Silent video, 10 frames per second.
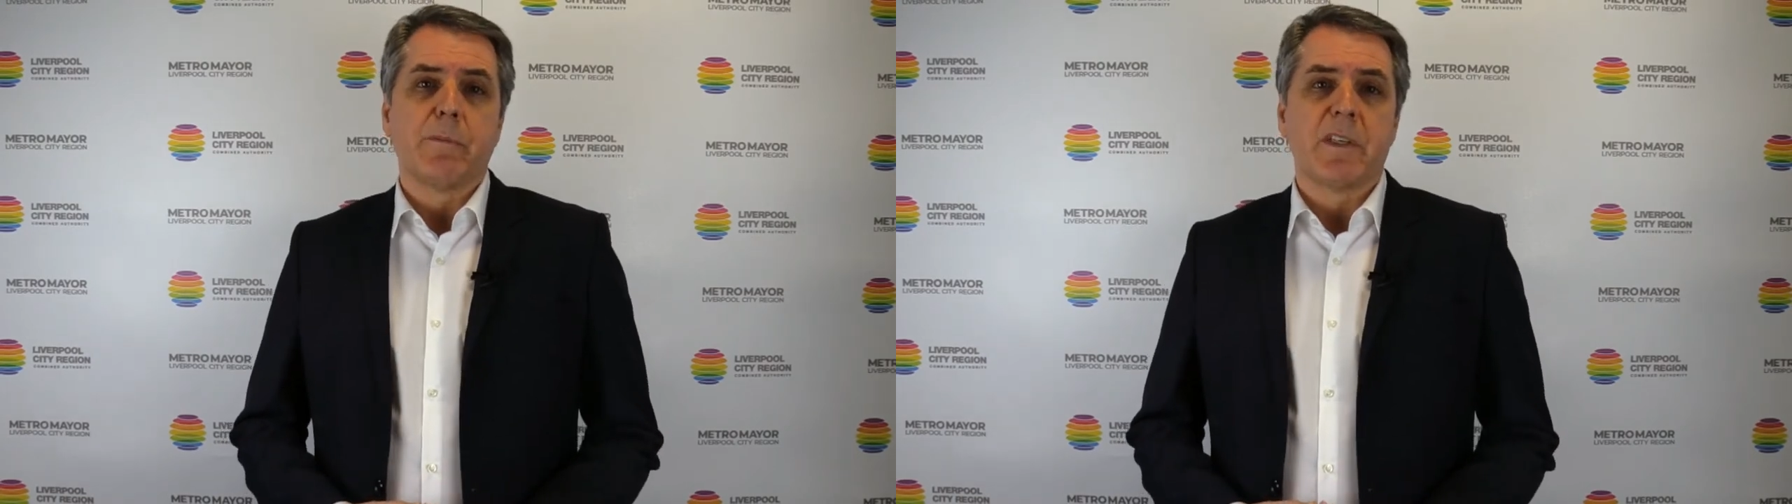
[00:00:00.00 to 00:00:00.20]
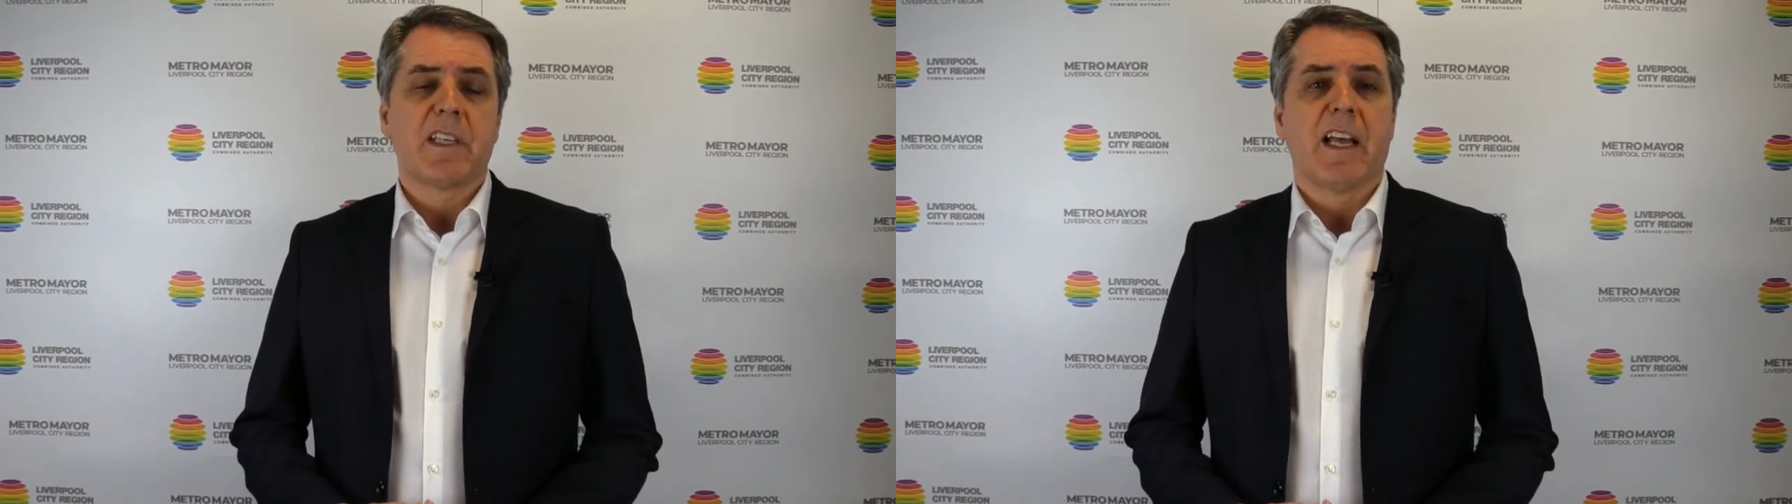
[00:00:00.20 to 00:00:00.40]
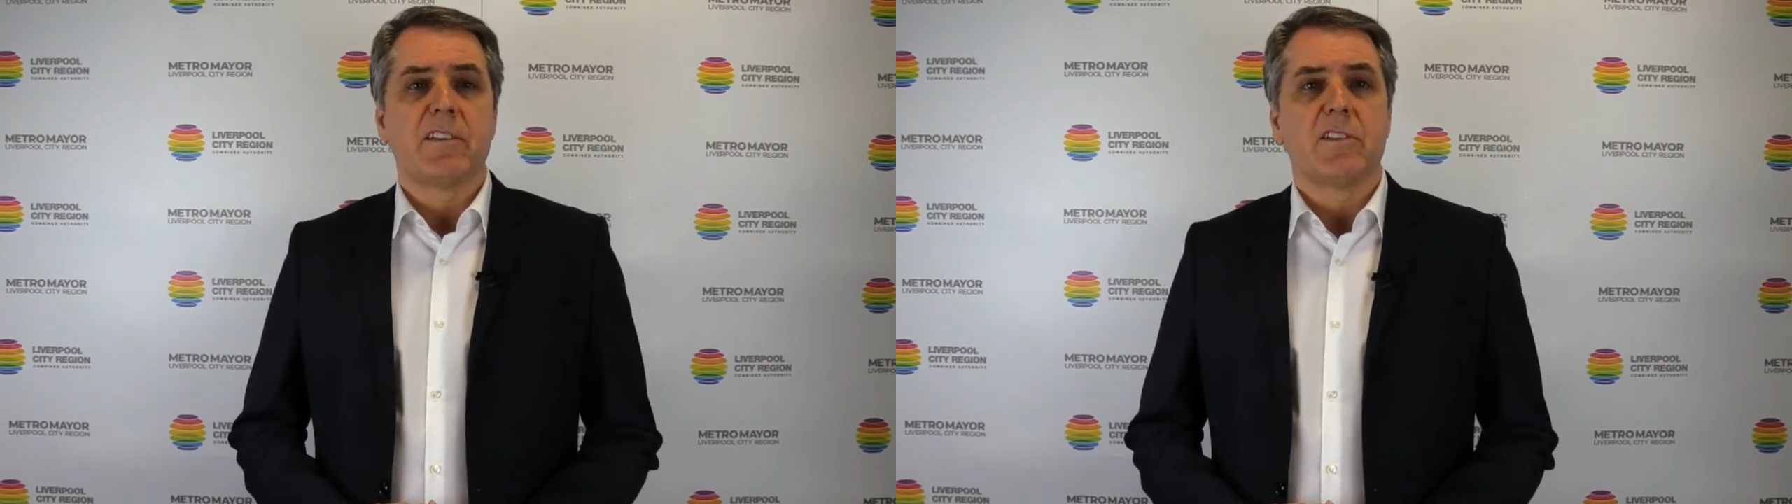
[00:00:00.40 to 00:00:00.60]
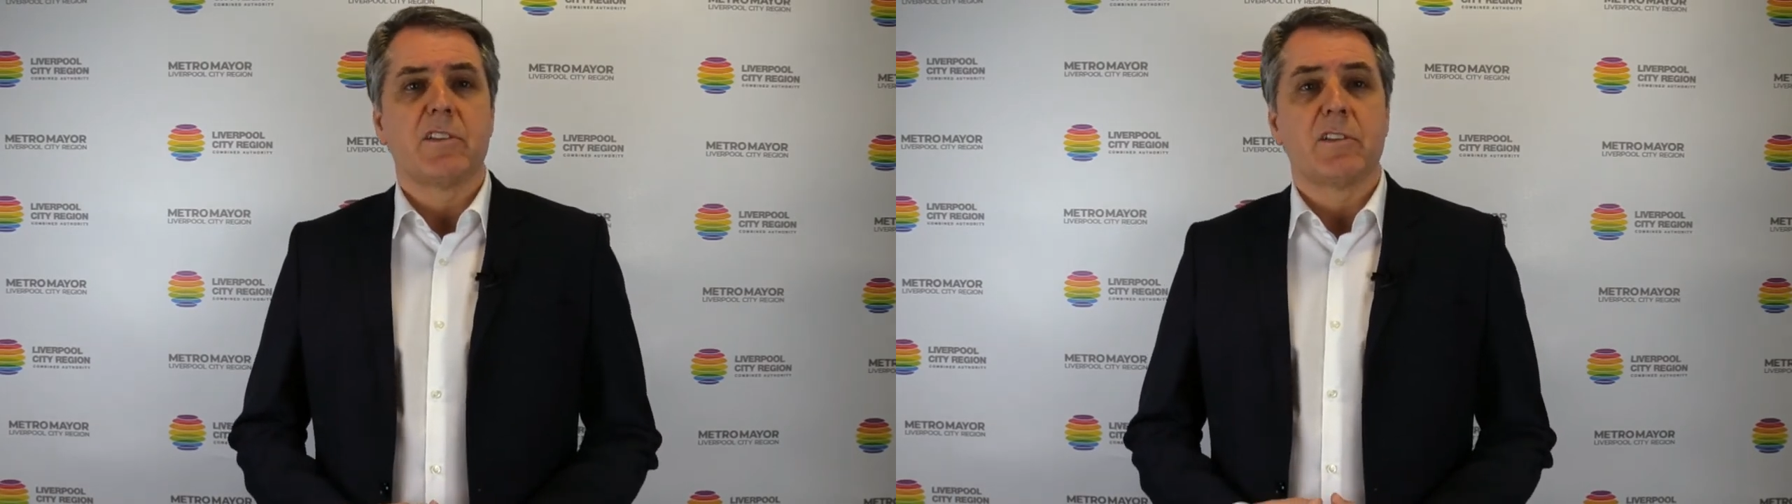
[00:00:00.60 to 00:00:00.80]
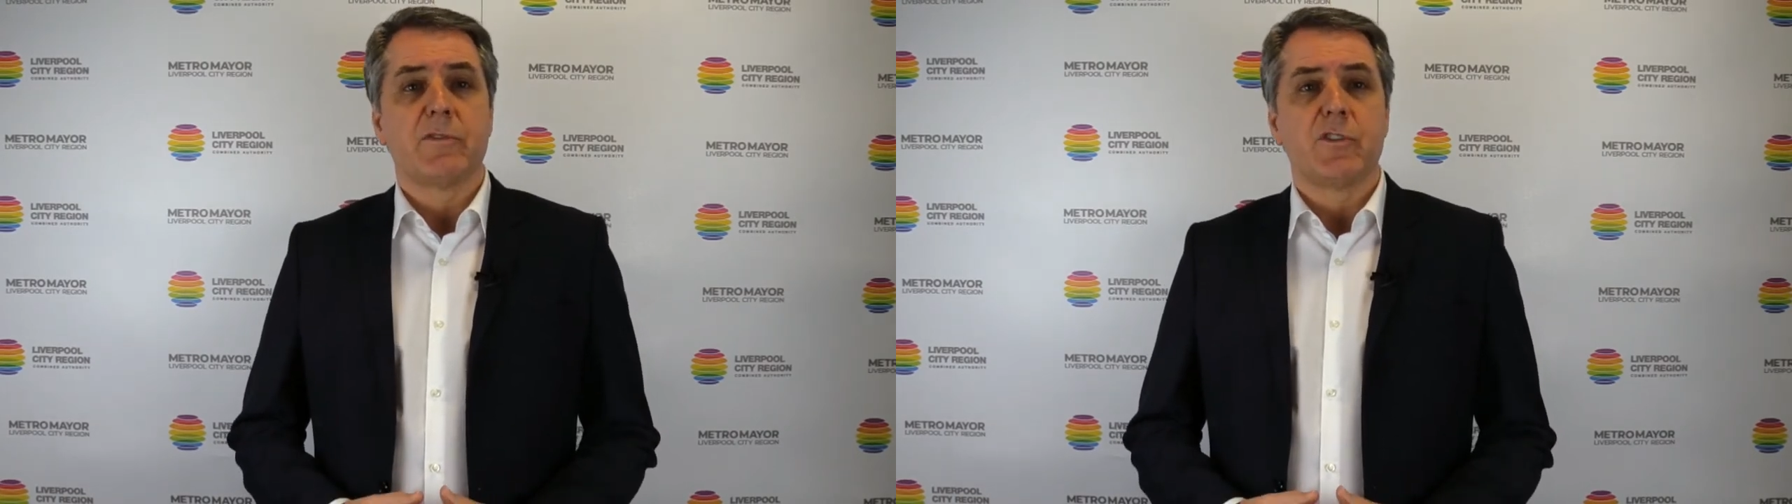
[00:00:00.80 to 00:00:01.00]

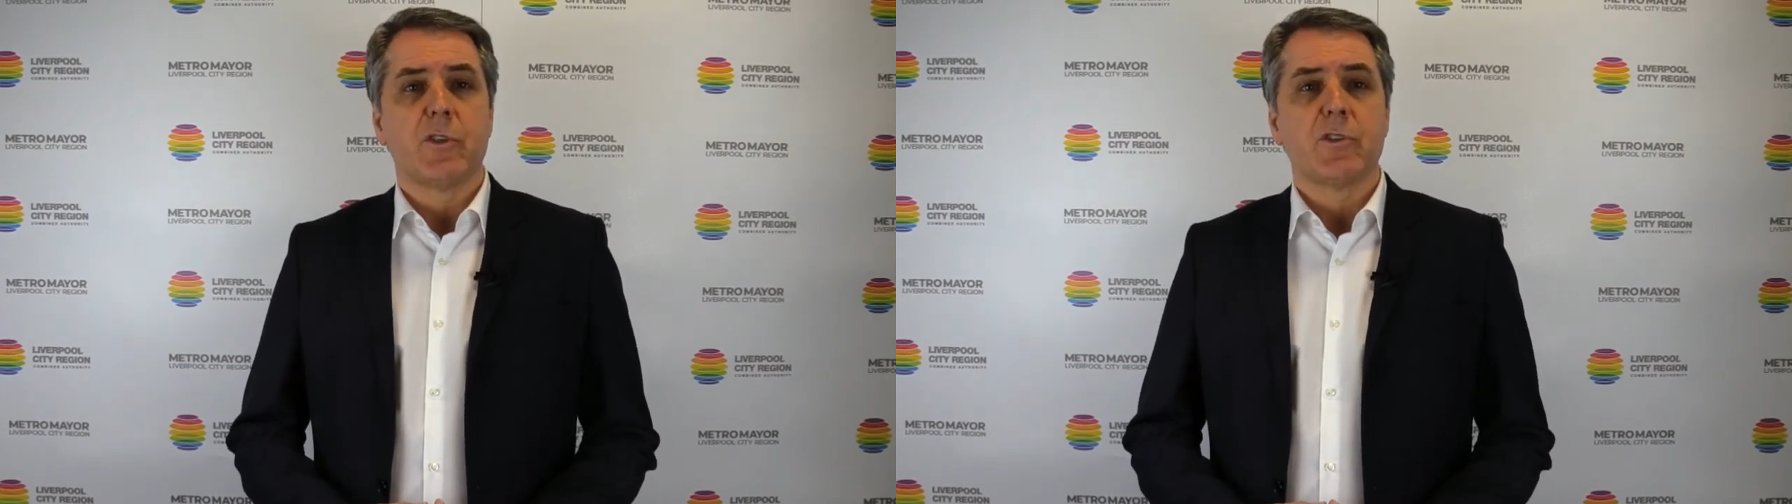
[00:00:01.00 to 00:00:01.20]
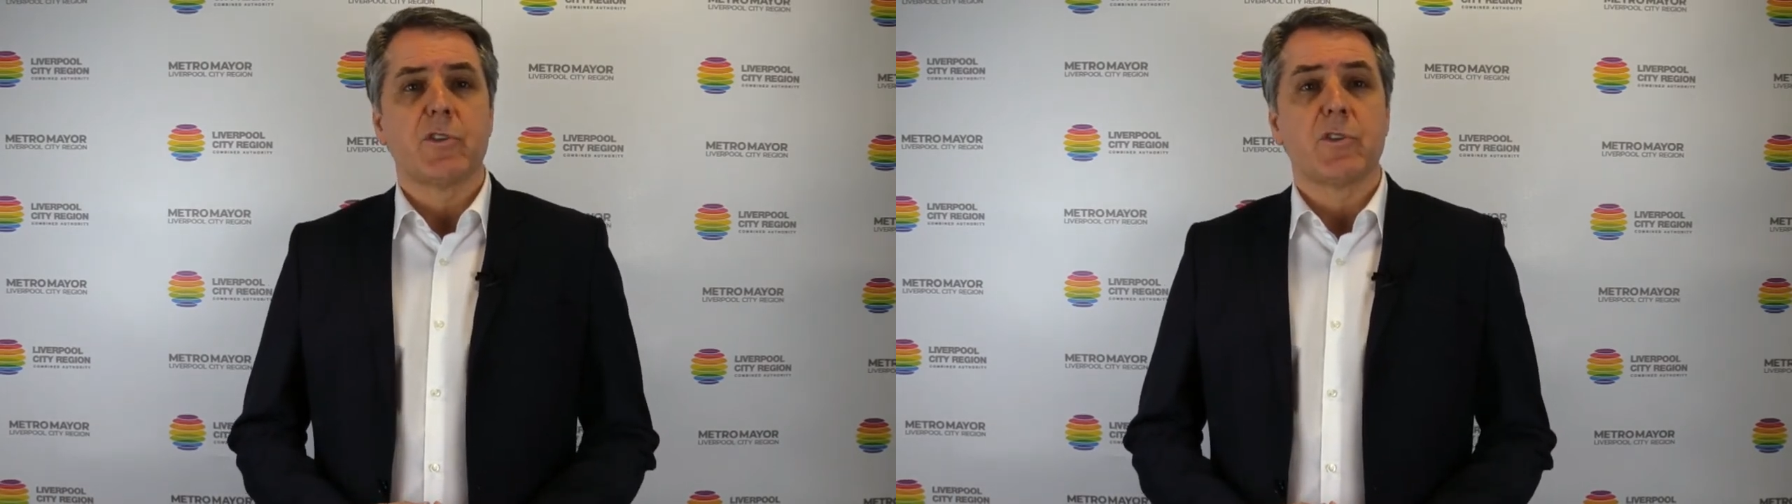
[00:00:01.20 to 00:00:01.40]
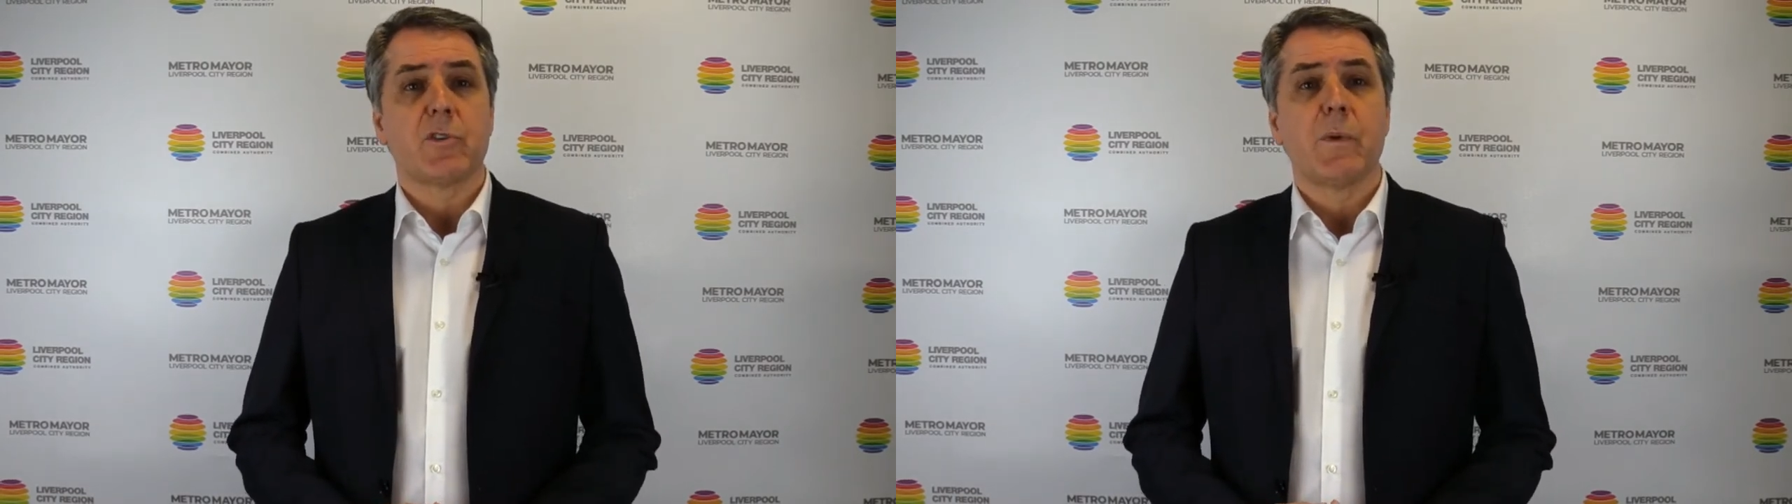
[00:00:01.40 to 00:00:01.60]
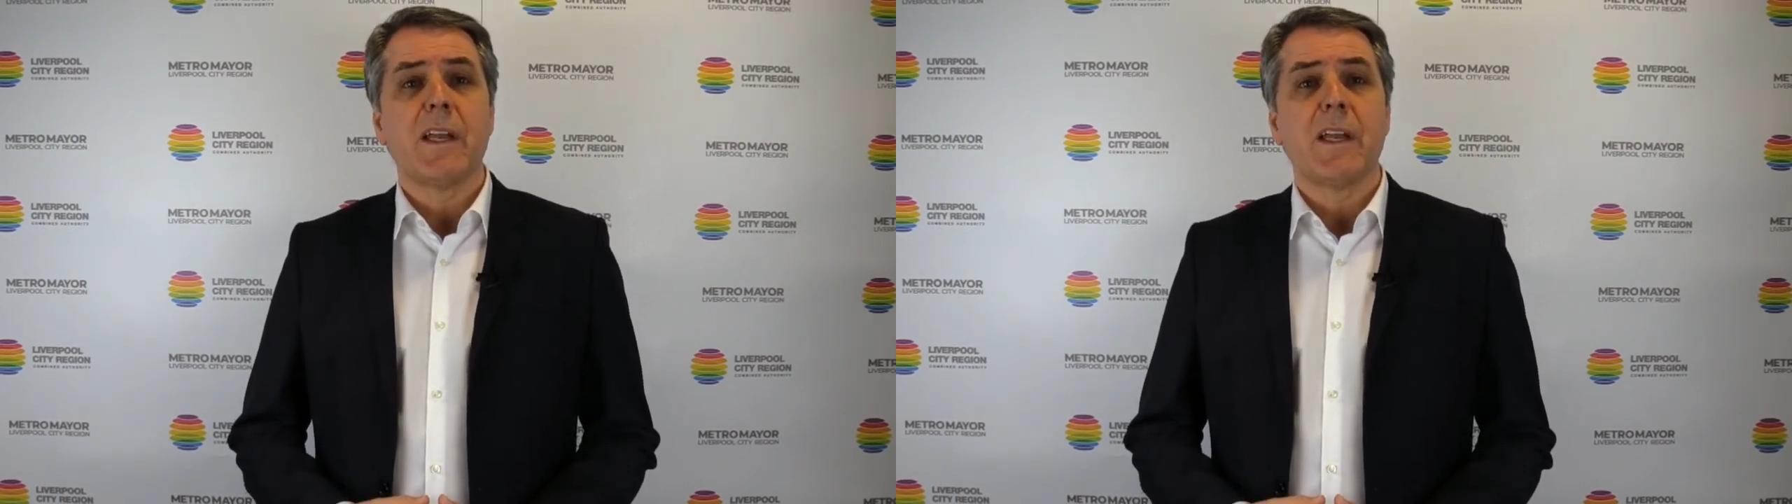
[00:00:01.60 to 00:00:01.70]
miscarriages of justice,